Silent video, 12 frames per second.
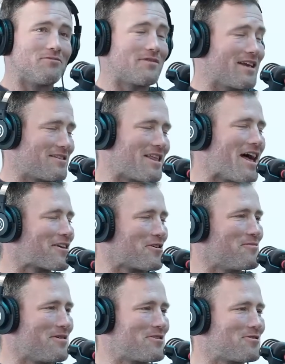That
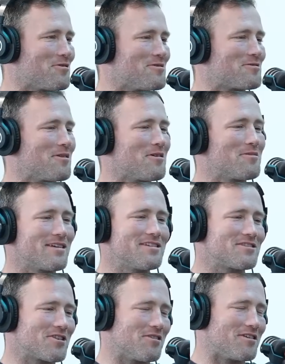could be true as well, but his
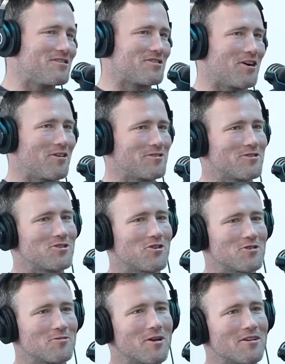shoulders are shot
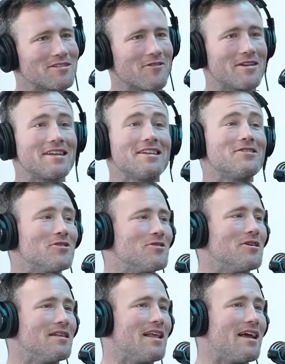as well. So
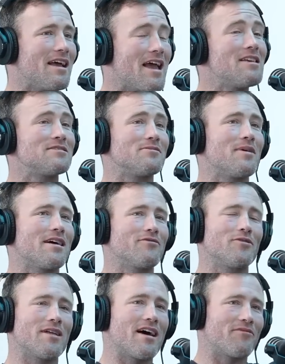he's out of
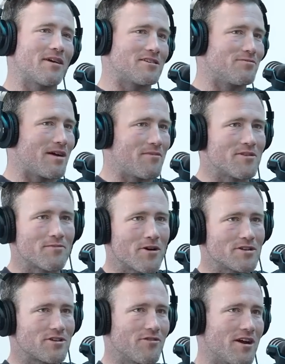all the halfbacks I've played with the
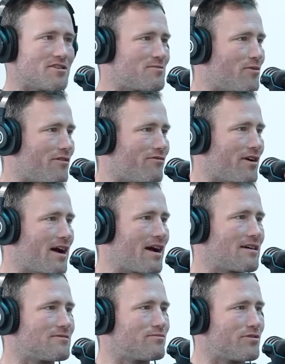most courageous by
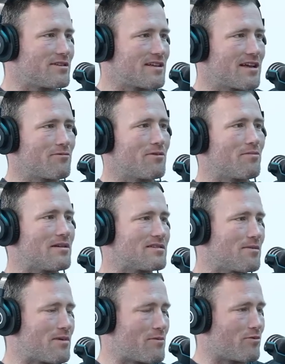far. Put his head where
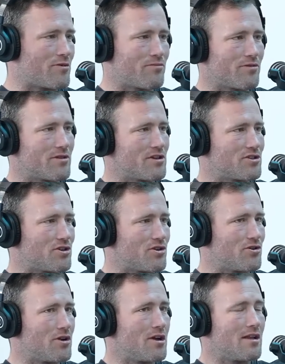some people wouldn't put their
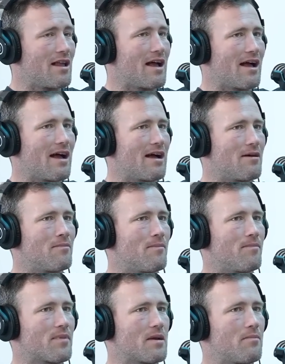shoe.
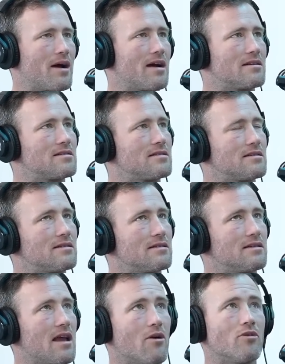But
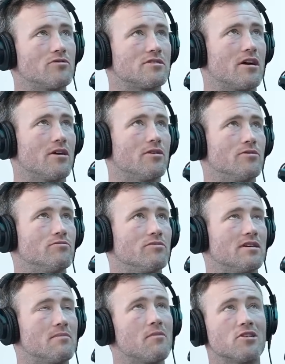yeah, also
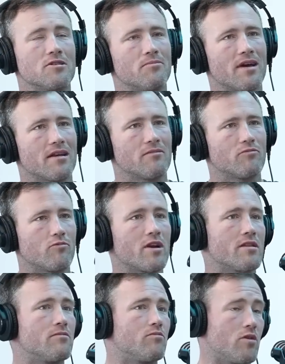most competitive. One
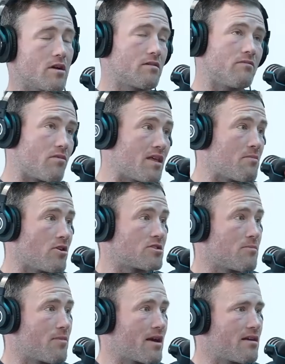of the most
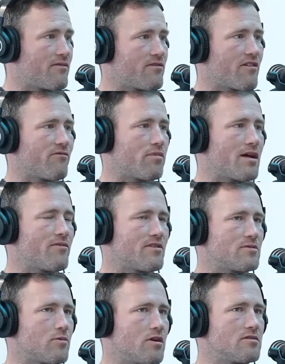competitive they've played with as
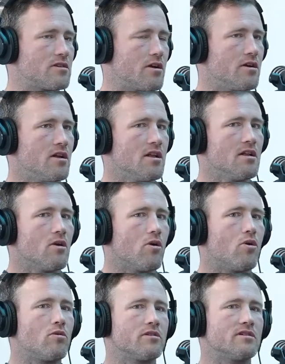well. So
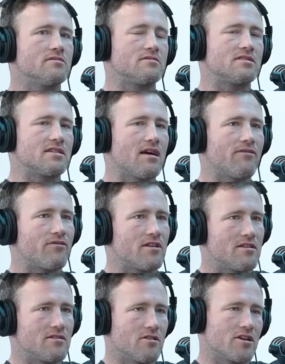all the stuff
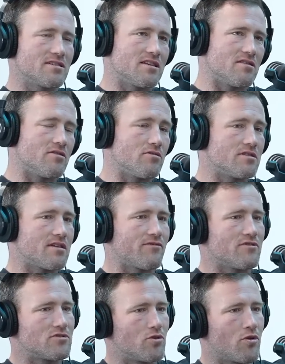that all the stuff
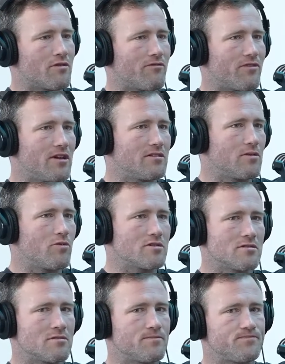you saw on the field,
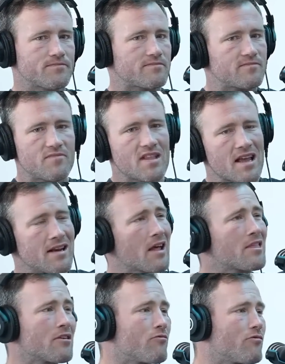
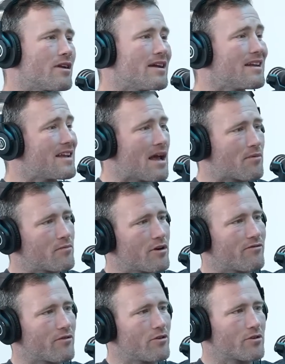nothing really happened by
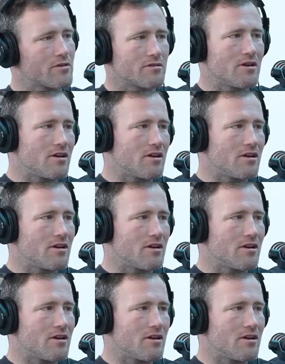fluke.